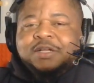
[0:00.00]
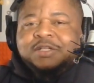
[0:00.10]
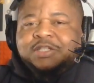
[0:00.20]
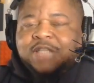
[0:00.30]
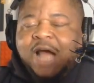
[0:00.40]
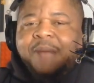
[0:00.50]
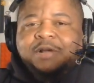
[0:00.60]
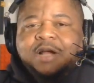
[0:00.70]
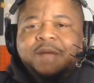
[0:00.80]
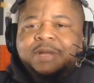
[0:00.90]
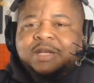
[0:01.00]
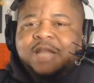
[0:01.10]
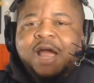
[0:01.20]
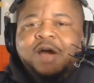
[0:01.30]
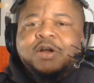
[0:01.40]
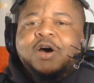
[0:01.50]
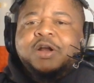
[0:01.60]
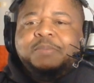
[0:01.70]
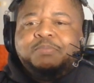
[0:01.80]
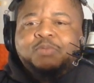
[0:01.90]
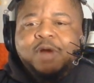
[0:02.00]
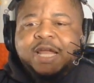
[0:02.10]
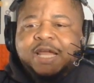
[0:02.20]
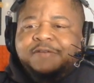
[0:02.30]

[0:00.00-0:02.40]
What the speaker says: Stop coming down on a break